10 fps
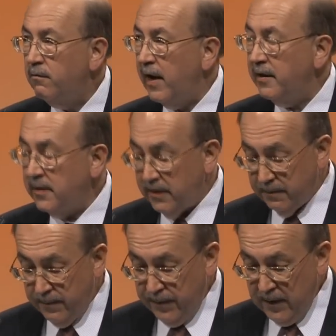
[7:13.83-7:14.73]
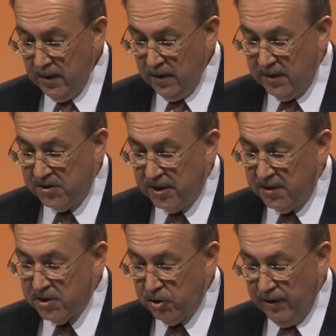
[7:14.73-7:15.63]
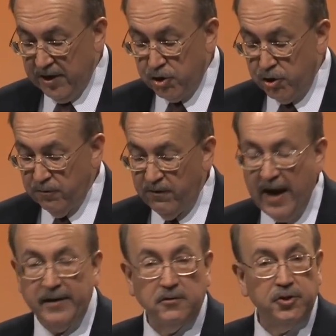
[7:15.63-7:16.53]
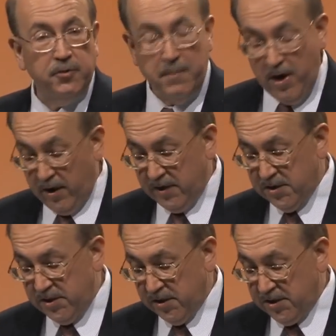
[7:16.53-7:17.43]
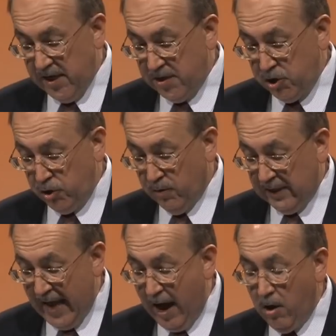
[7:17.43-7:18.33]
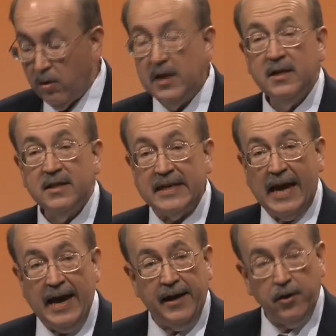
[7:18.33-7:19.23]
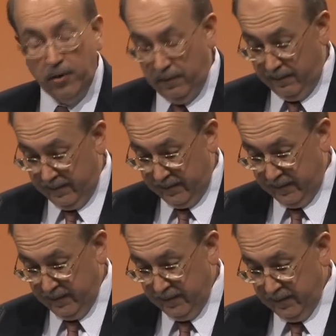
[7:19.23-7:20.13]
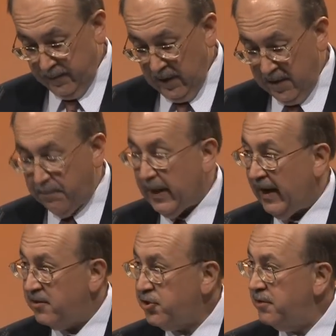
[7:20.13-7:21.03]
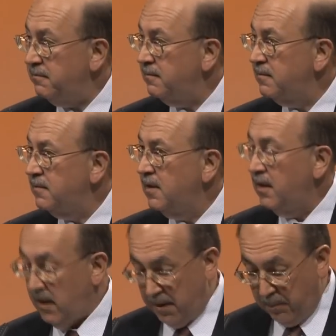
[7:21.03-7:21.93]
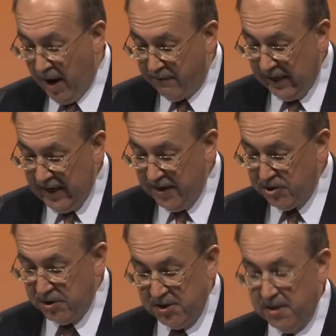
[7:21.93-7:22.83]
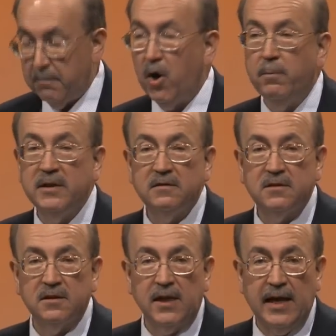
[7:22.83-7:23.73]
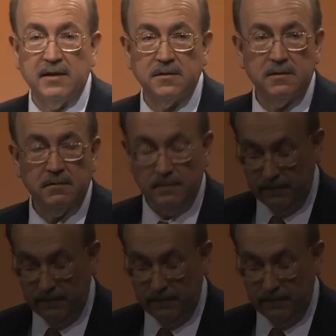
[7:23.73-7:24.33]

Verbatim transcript: Frankly, this industry is too vital to America's success to allow the anger, the passion, and the provocations of the moment to last.